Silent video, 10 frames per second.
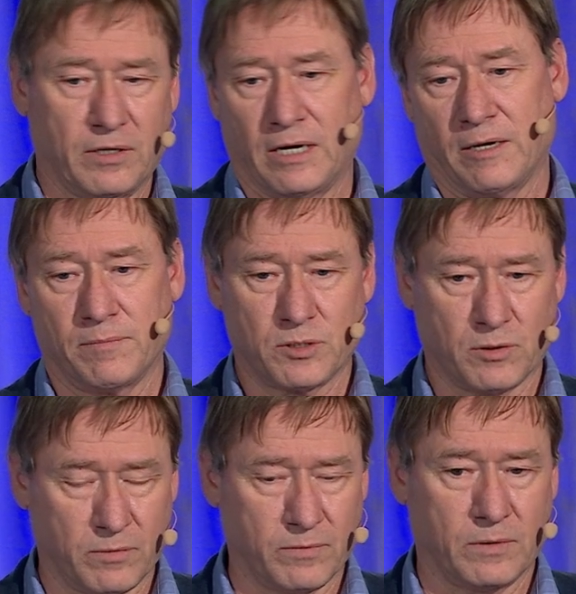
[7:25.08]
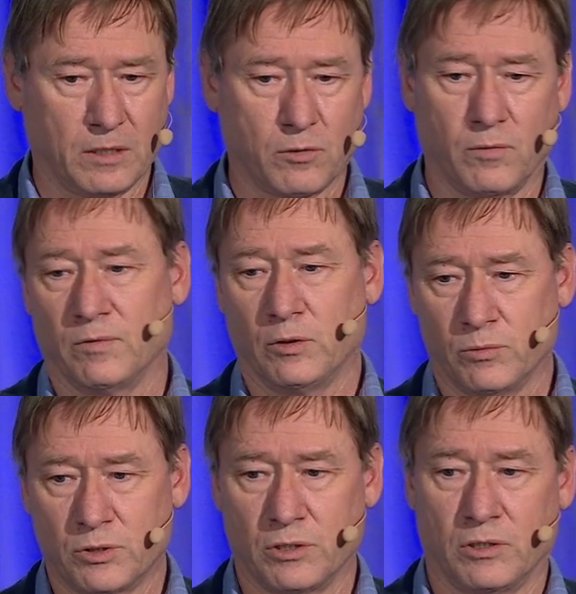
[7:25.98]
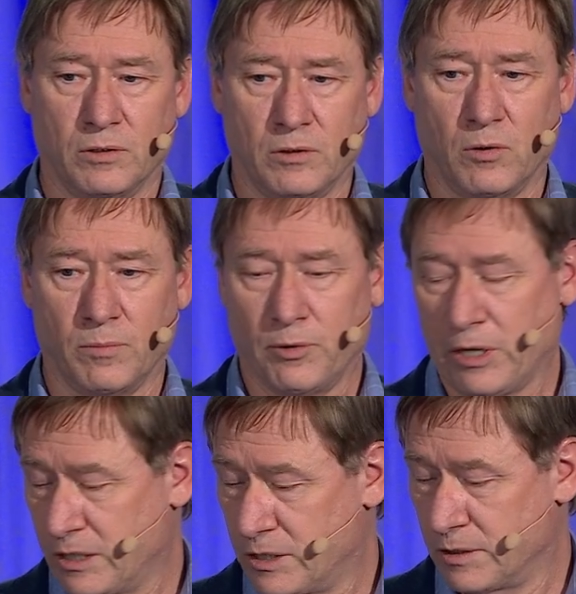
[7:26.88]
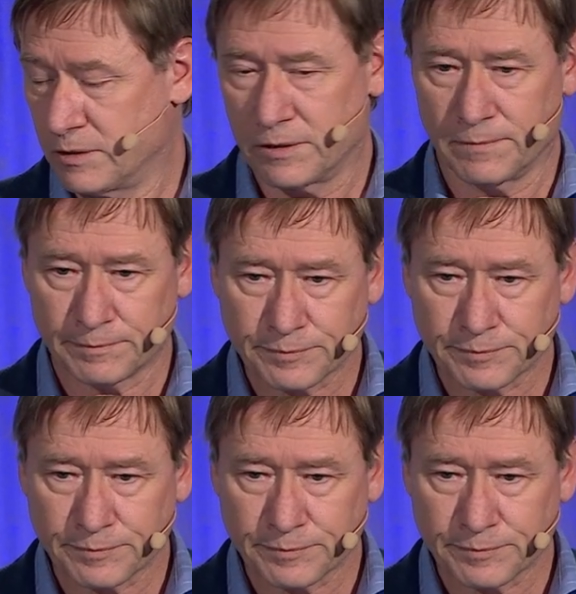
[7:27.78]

types of convolution operations.